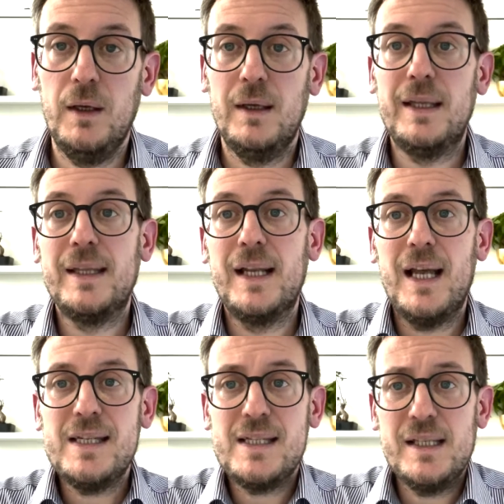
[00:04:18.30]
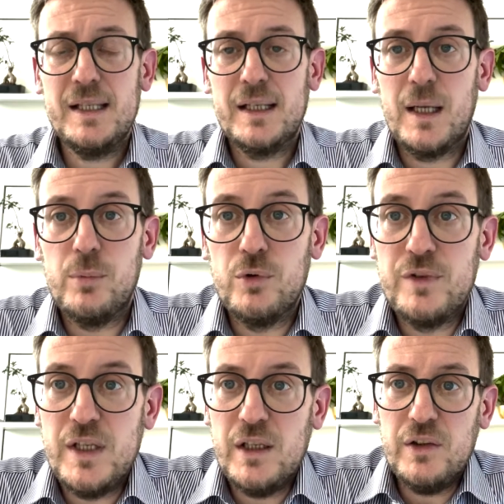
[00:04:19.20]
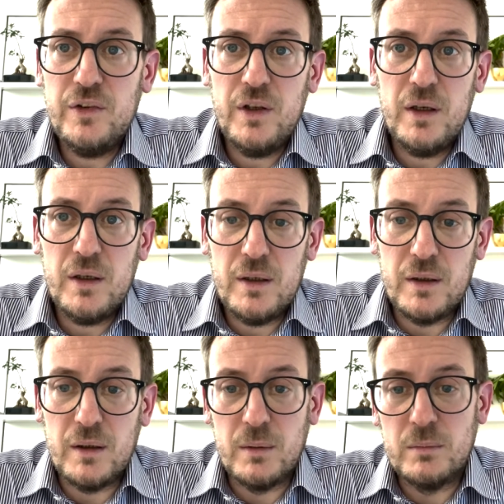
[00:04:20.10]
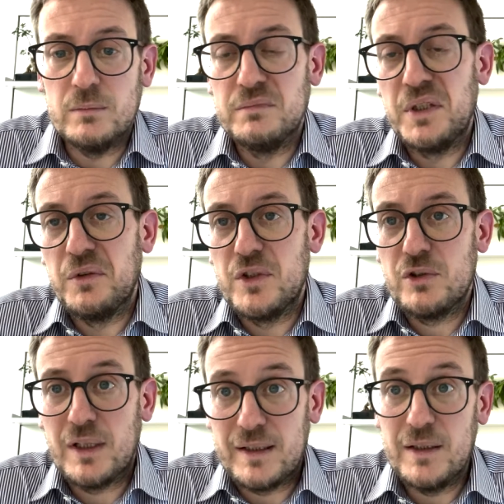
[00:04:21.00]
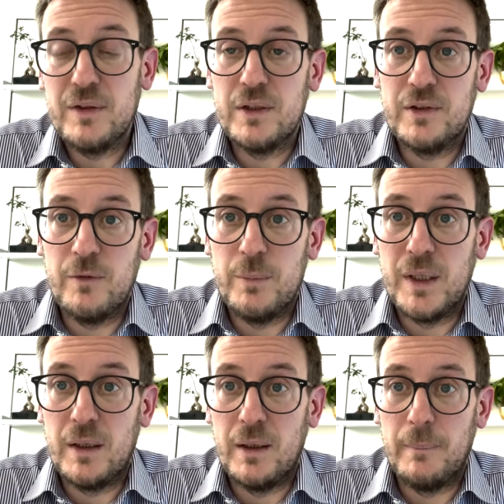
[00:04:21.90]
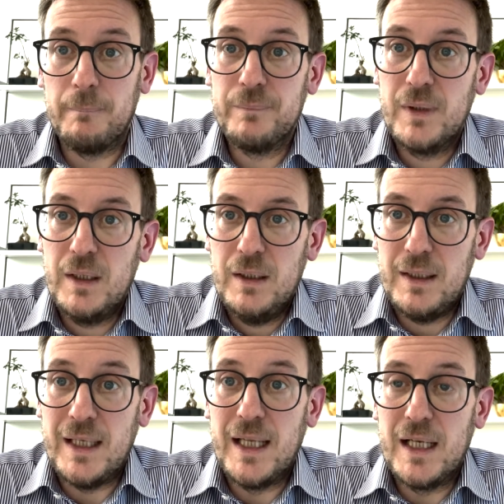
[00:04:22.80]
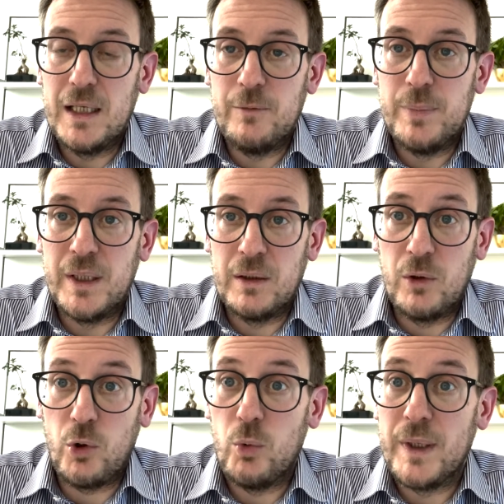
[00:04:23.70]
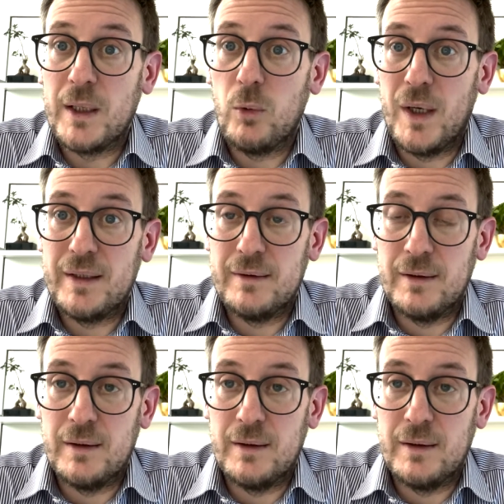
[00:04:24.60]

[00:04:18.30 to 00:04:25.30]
In the last couple of years, the innovation activities have been in Enel have been growing quite